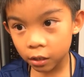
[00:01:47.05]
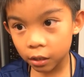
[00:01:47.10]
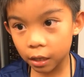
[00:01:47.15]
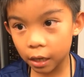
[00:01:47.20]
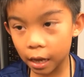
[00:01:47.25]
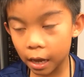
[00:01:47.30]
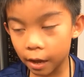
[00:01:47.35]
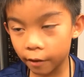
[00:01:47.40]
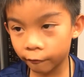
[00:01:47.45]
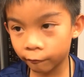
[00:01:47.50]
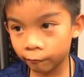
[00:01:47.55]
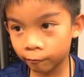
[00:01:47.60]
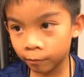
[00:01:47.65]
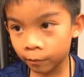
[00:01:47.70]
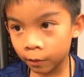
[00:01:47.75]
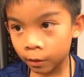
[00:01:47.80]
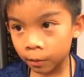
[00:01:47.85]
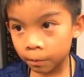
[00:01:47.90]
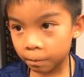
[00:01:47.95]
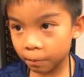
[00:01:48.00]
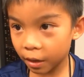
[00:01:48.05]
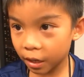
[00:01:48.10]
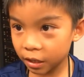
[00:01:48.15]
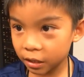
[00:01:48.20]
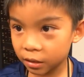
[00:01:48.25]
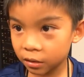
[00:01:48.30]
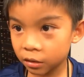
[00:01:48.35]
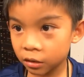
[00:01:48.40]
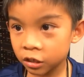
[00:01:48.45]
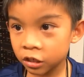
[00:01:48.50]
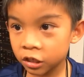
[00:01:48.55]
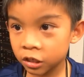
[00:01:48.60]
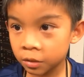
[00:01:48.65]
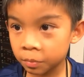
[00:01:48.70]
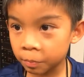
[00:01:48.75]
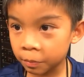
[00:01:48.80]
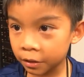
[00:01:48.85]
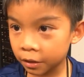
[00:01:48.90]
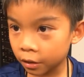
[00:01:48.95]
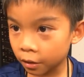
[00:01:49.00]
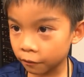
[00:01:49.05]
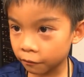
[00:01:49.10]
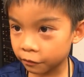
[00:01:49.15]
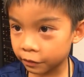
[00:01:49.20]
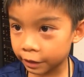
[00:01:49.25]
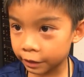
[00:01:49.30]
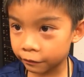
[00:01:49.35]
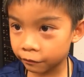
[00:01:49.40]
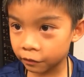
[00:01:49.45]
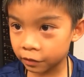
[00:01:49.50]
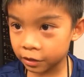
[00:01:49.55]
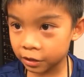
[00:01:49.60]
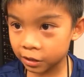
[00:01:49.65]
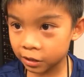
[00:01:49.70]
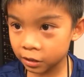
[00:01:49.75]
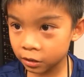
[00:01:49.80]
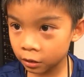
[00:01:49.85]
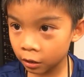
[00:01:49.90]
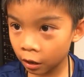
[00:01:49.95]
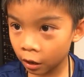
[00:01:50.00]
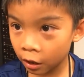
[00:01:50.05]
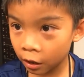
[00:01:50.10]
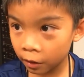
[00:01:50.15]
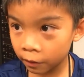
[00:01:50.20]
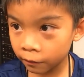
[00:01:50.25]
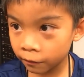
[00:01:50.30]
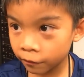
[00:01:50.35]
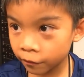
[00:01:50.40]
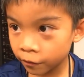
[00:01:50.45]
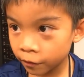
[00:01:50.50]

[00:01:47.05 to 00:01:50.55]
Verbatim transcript: They have might speak of different stuff.